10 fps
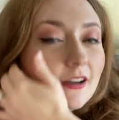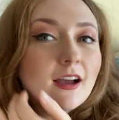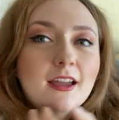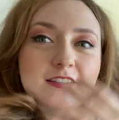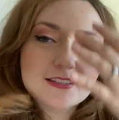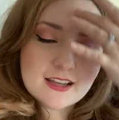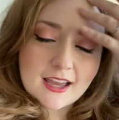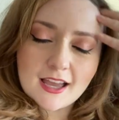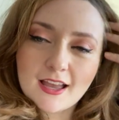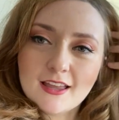I just
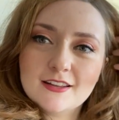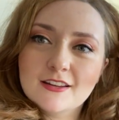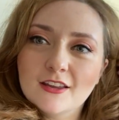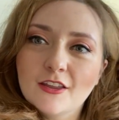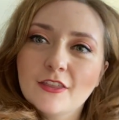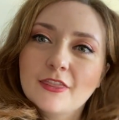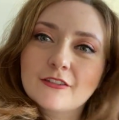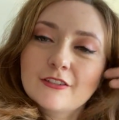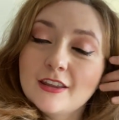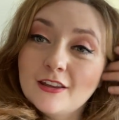had
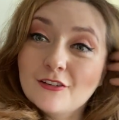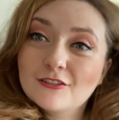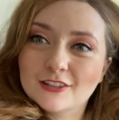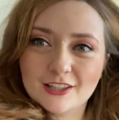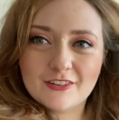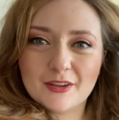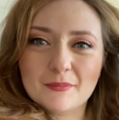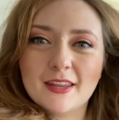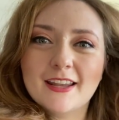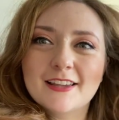three really great
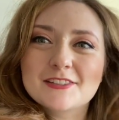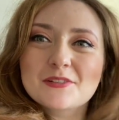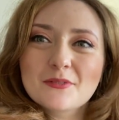meetings